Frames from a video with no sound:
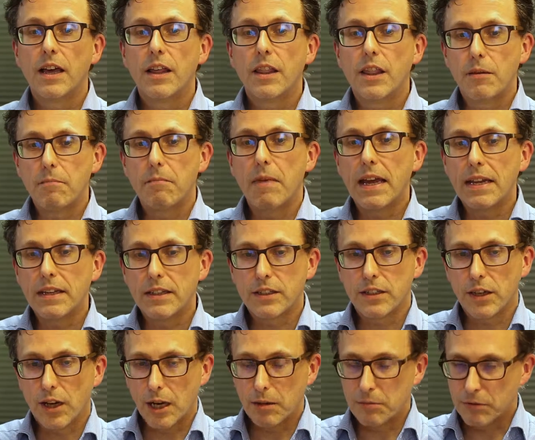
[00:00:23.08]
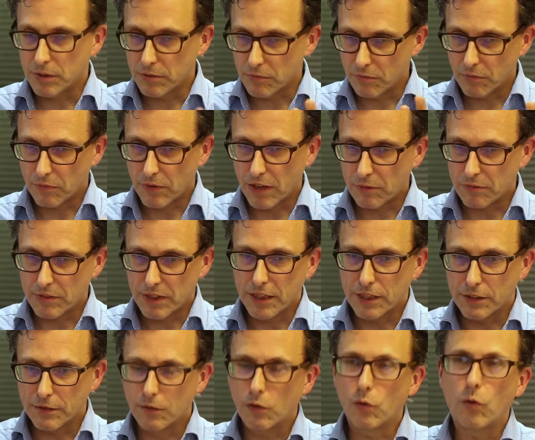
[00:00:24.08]
The main types, I would say
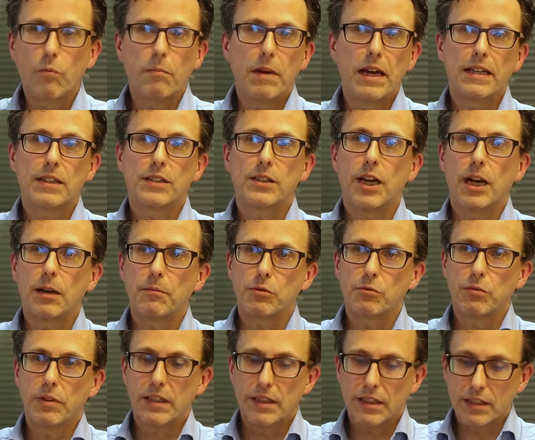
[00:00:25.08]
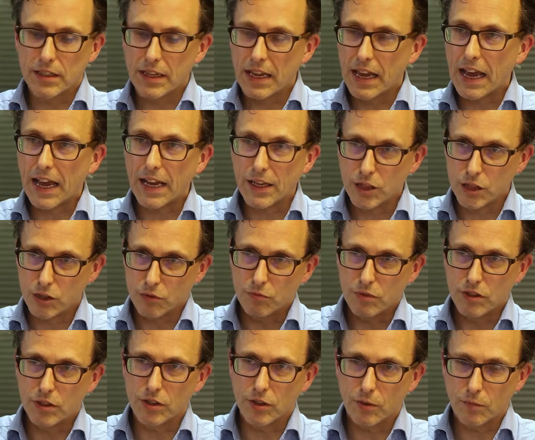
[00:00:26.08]
there's four main types really. There's cash,
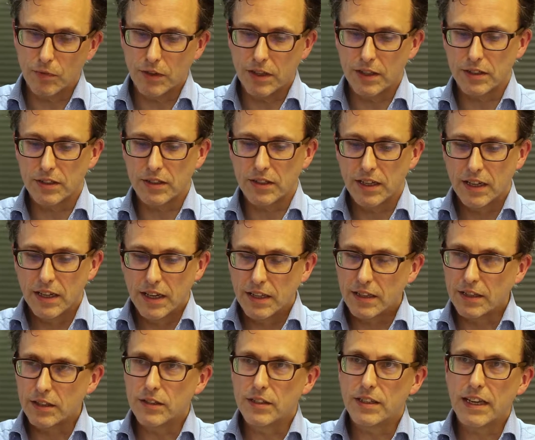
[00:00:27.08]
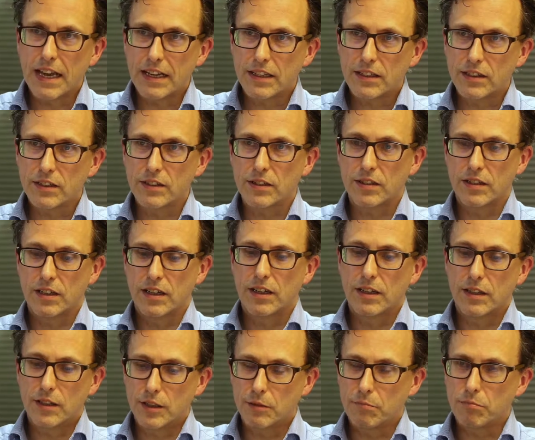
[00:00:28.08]
which is obvious, there's debtors,
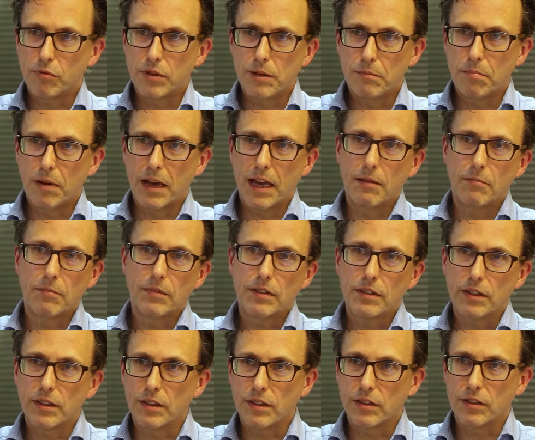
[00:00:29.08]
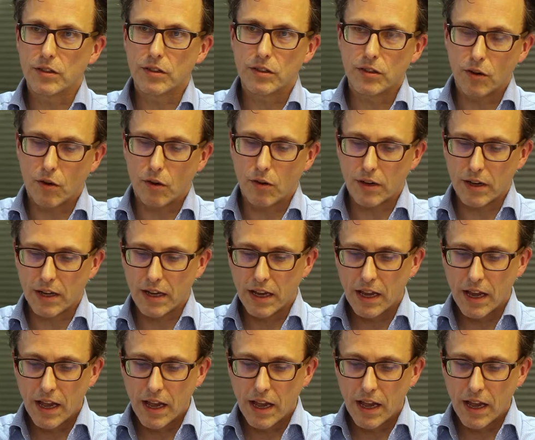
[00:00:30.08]
there's prepayments and there's stock.